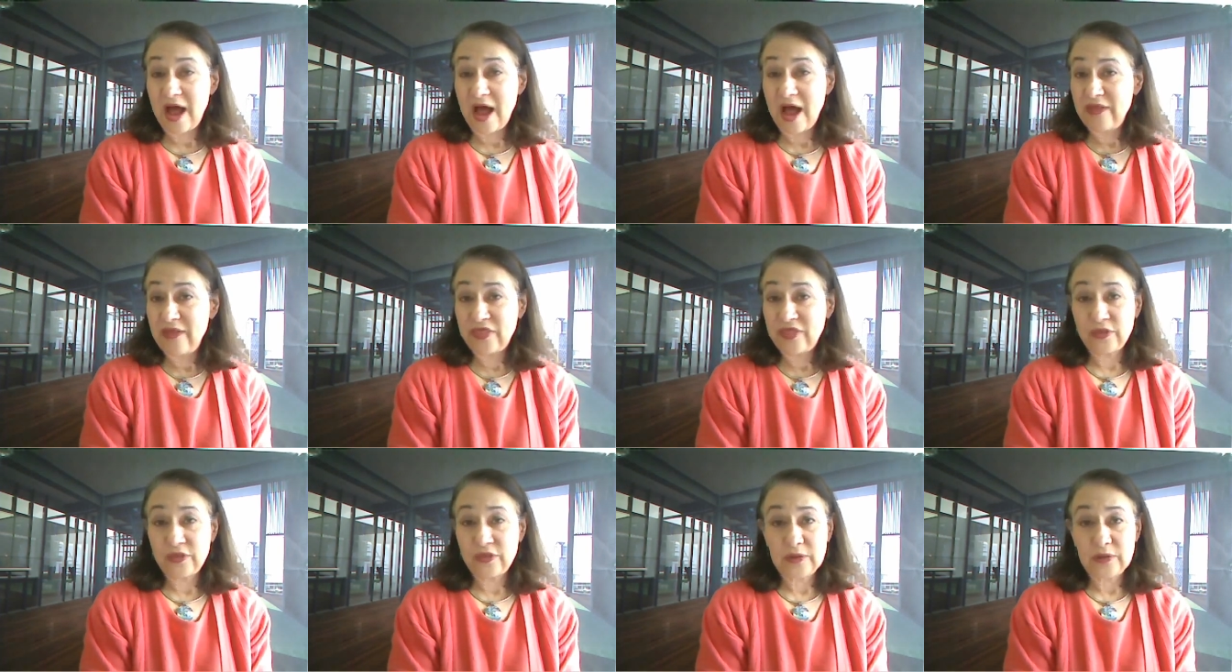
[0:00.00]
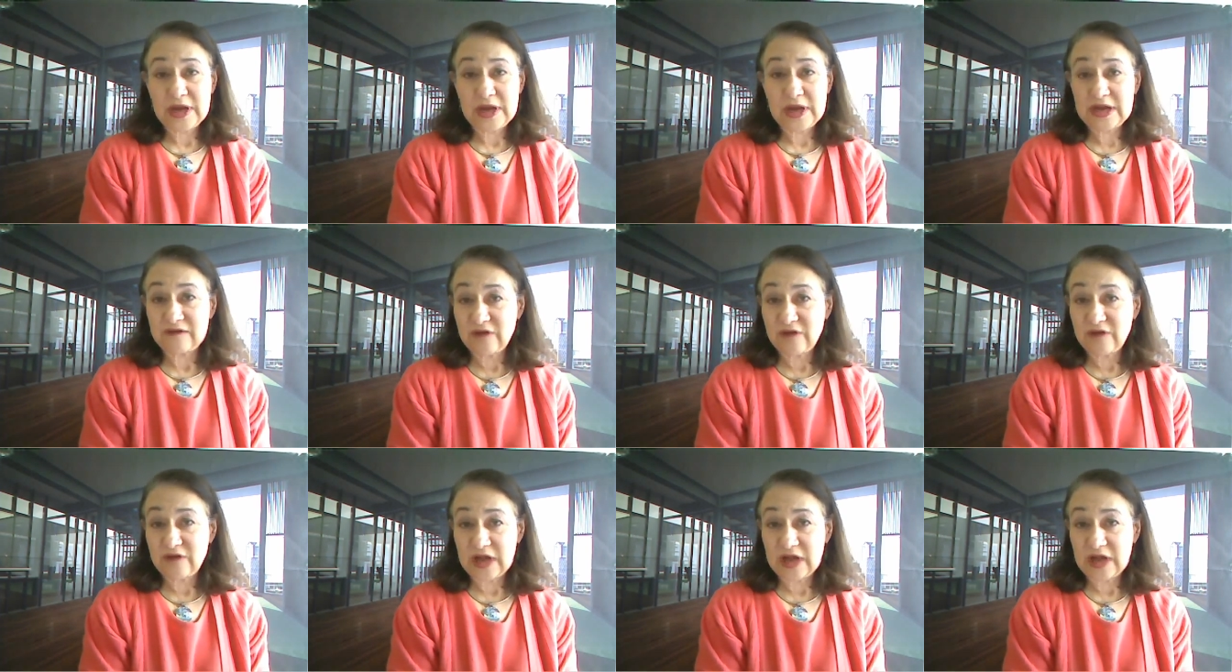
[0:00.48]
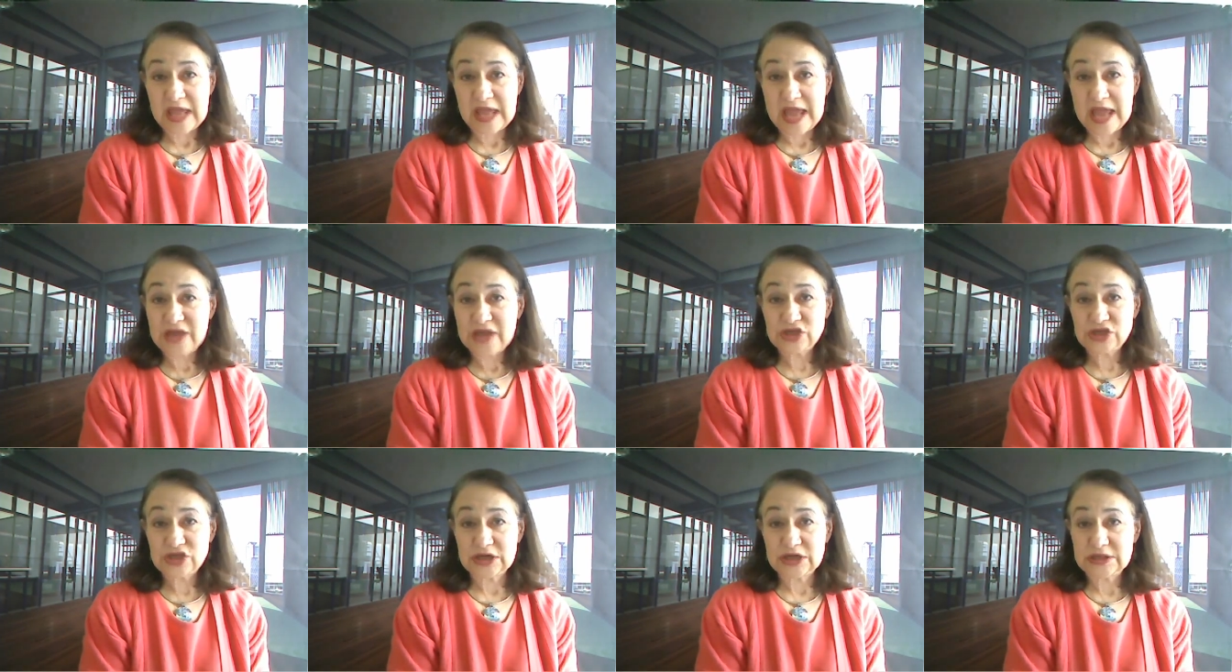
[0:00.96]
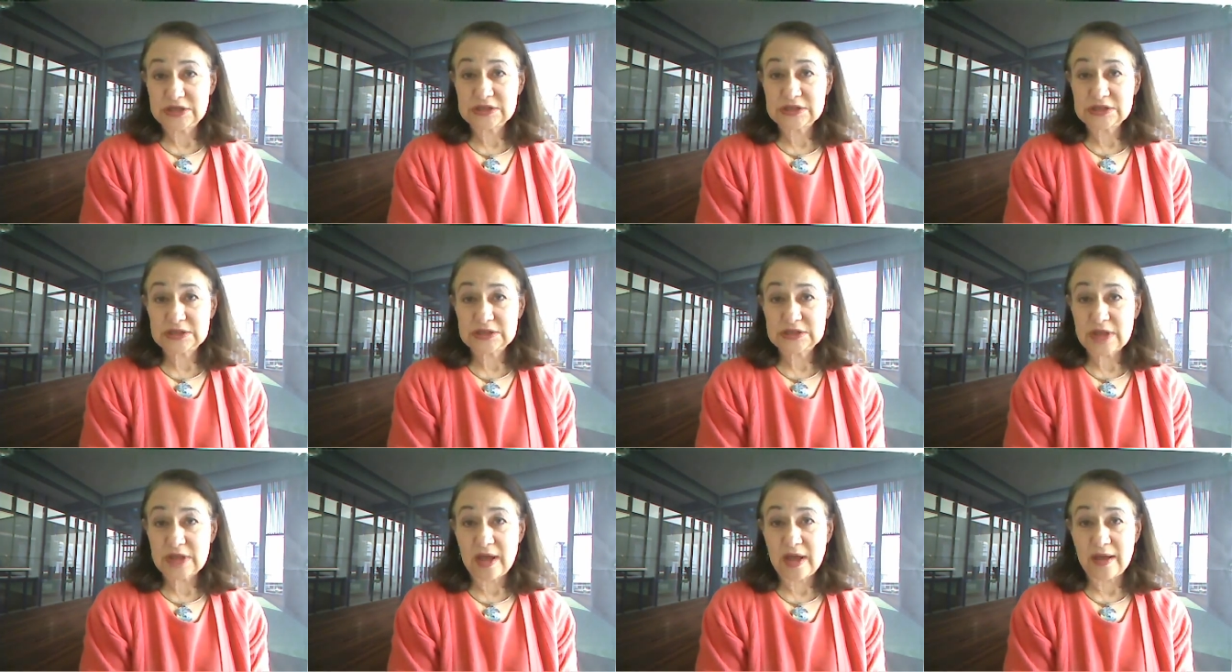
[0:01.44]
on three different
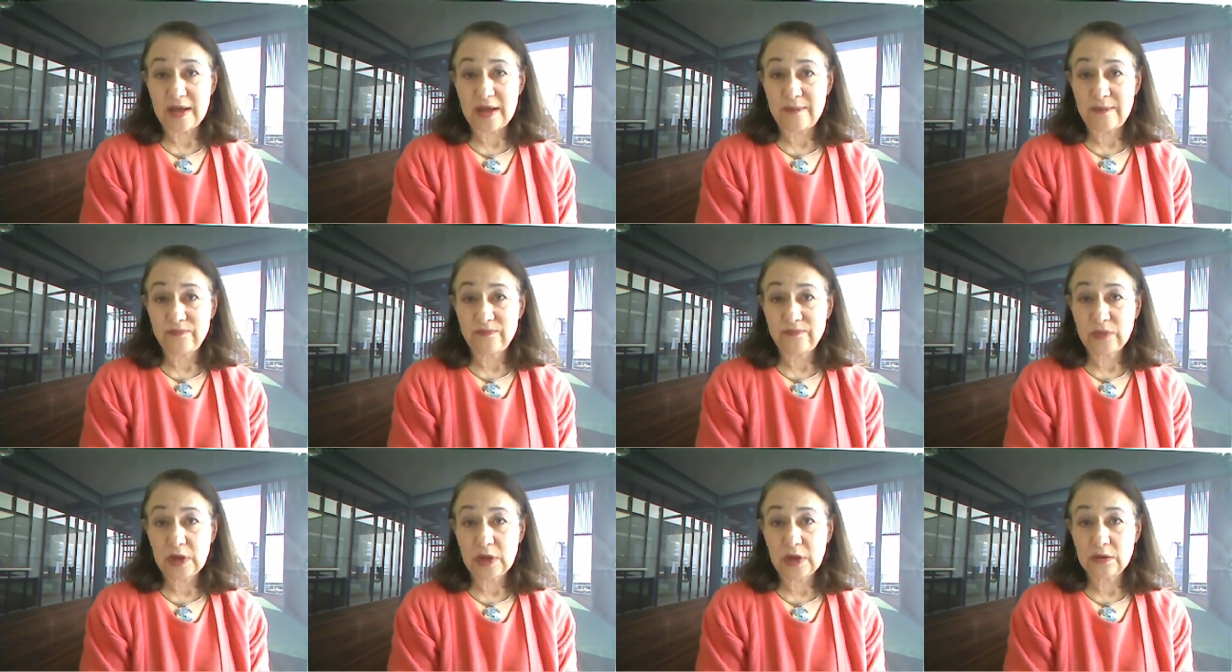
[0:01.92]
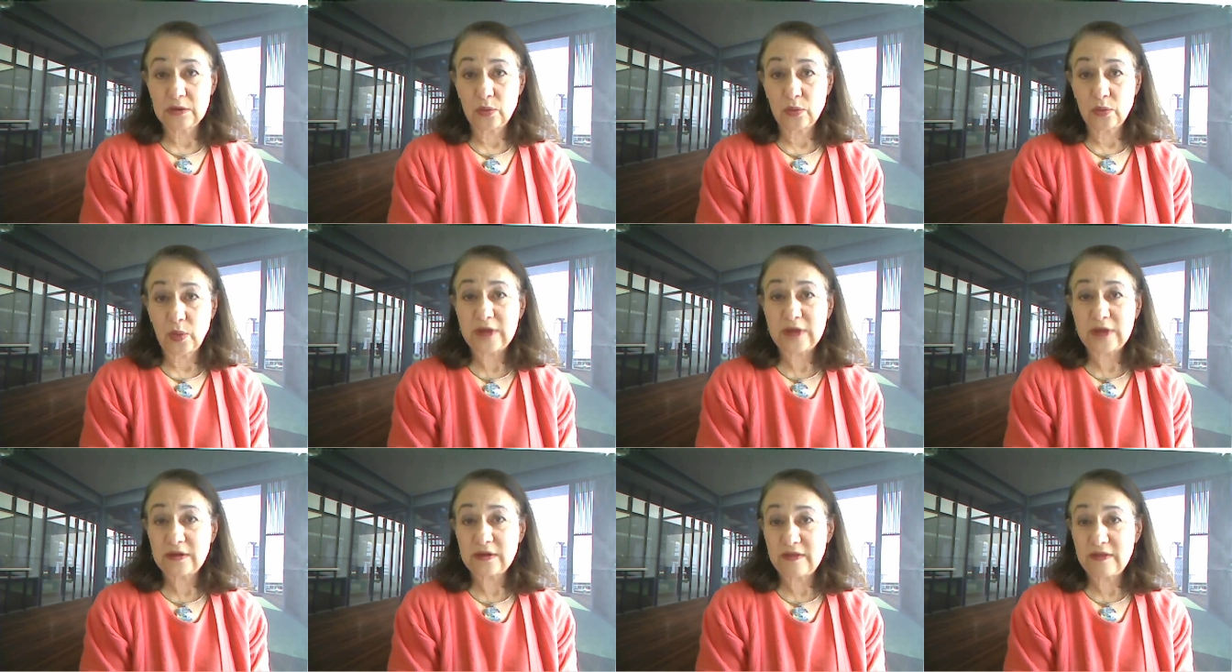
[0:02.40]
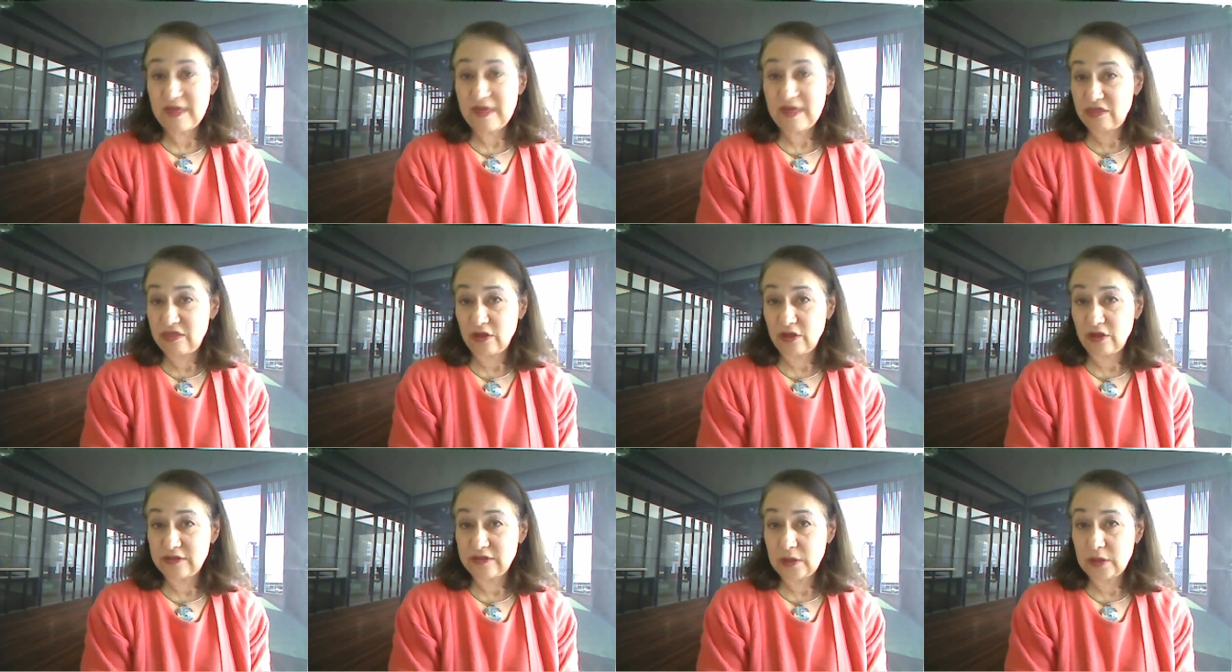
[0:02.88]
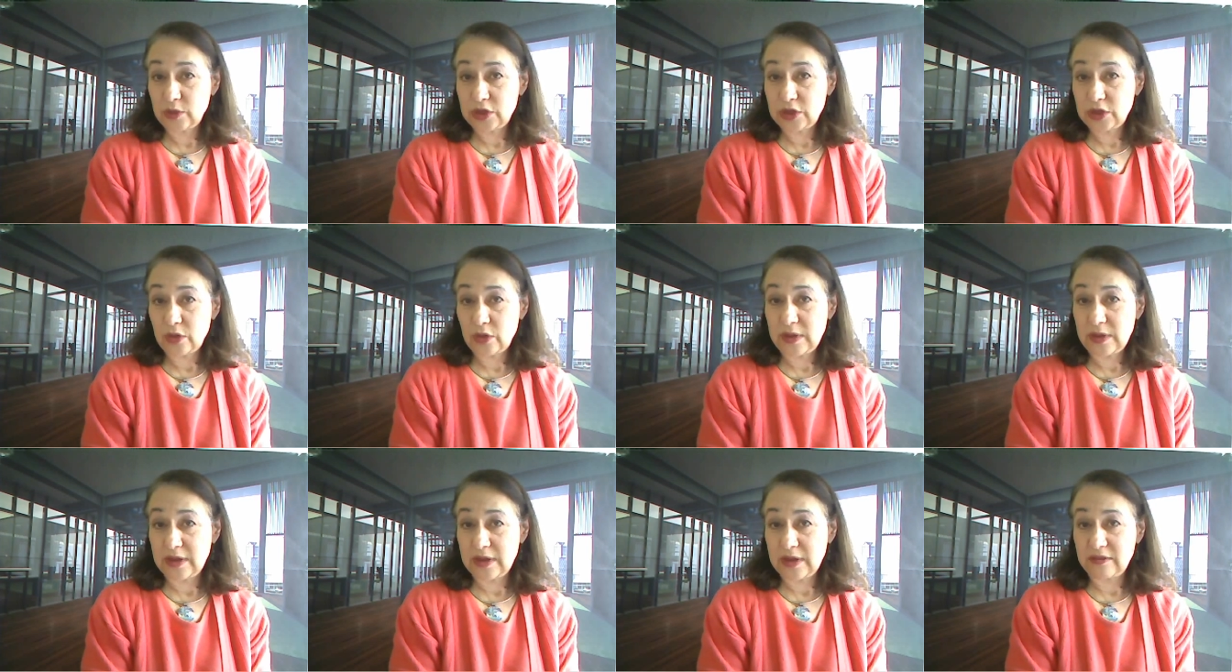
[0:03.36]
occasions um, what they thought they were
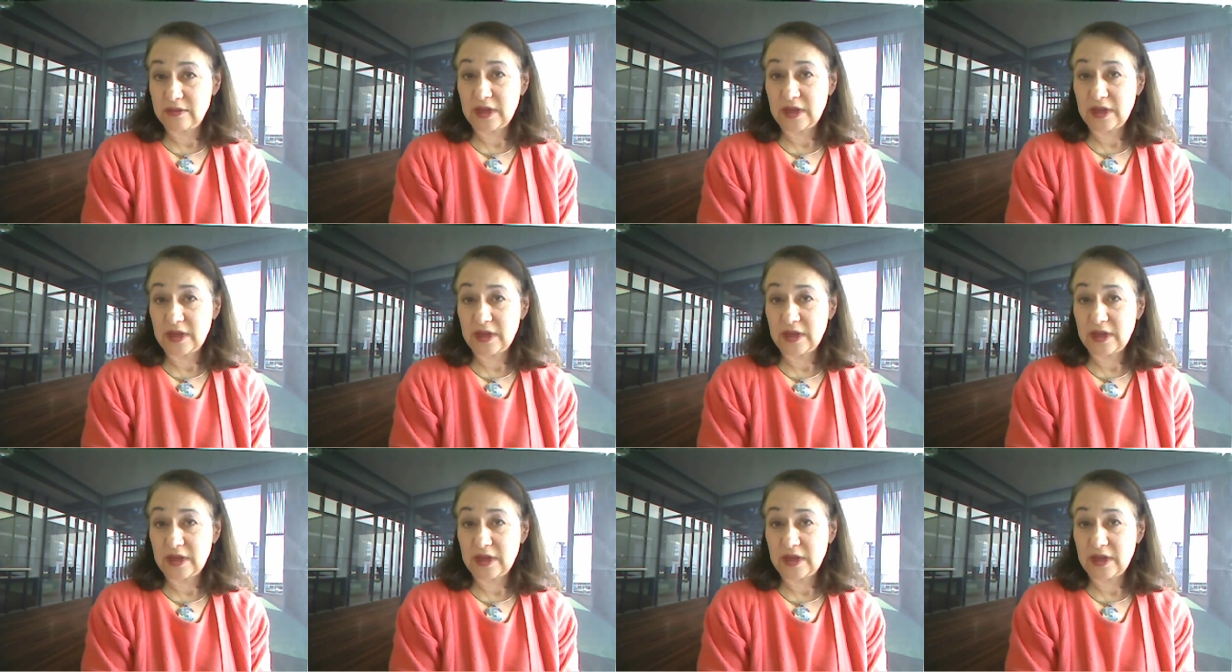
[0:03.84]
doing.